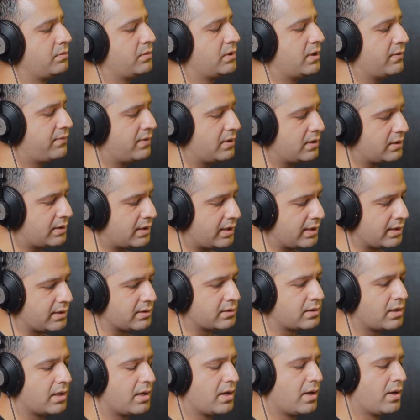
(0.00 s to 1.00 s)
different
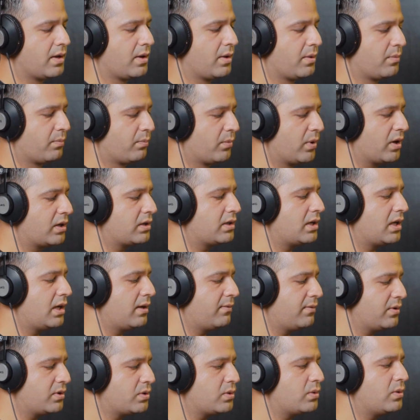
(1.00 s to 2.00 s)
things. But
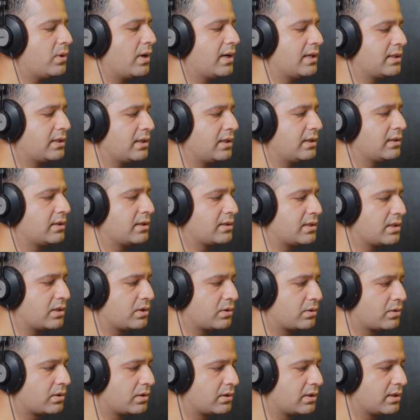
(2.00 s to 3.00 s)
eventually, I think this
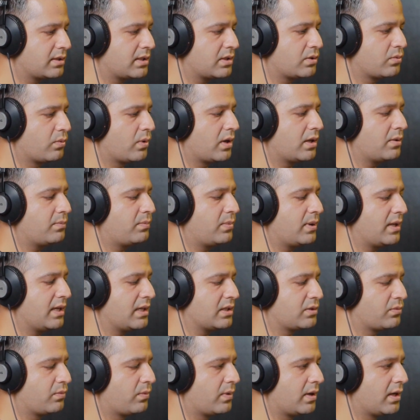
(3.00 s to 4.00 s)
is one
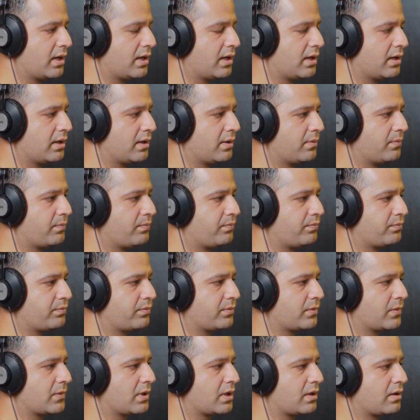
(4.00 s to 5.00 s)
place where a
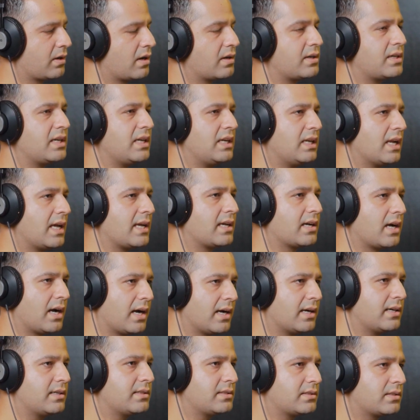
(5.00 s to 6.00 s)
country like
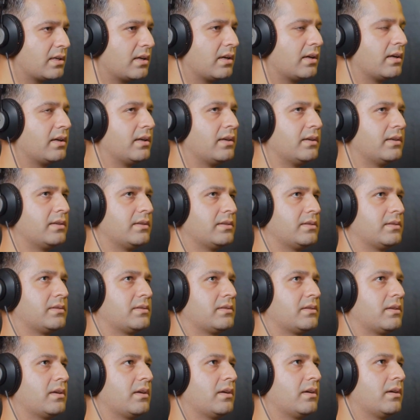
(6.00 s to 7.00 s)
ours
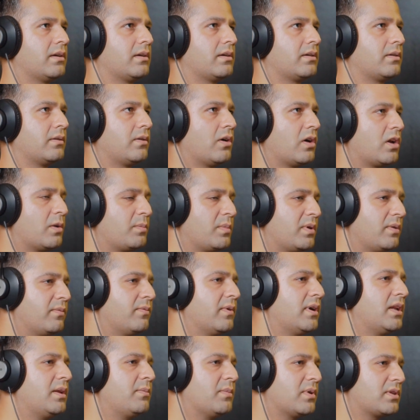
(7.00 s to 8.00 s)
is going to be
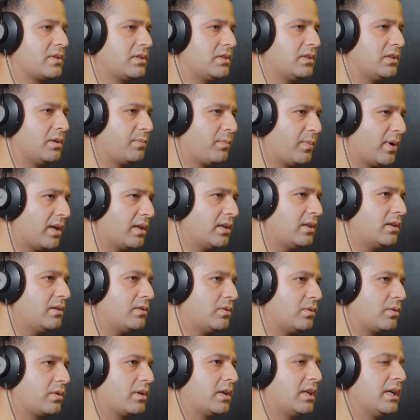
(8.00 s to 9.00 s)
very much
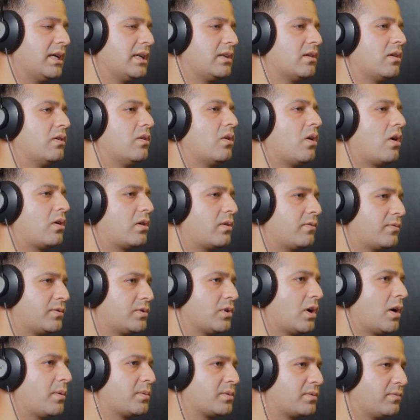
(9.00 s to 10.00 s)
dependent to create a lot of
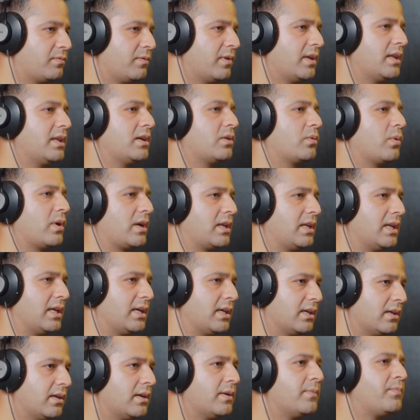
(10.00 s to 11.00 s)
jobs very
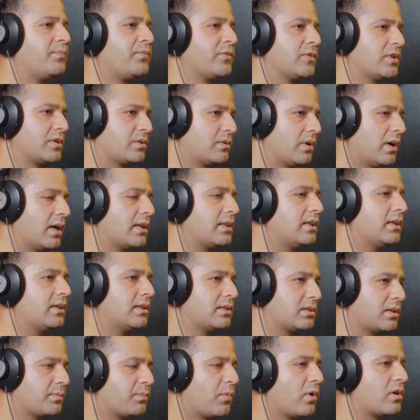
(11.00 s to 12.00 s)
quickly. So I think
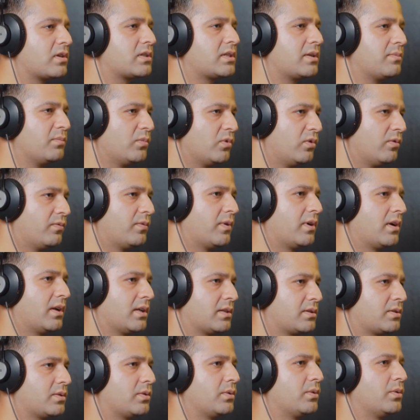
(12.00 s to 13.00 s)
it's a positive move for
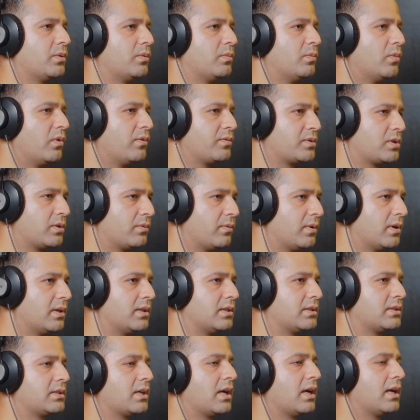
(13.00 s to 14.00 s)
us to move
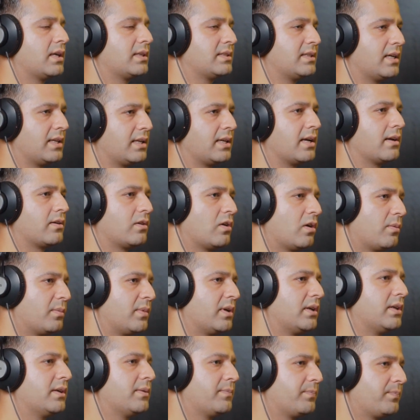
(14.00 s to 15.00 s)
towards sharing
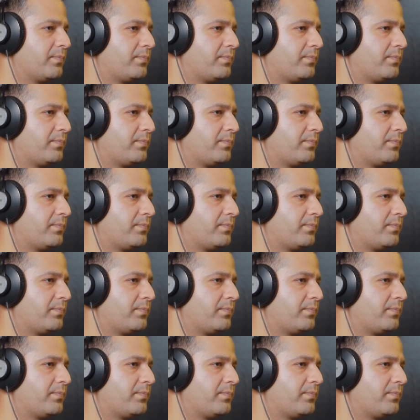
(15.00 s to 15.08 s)
economy.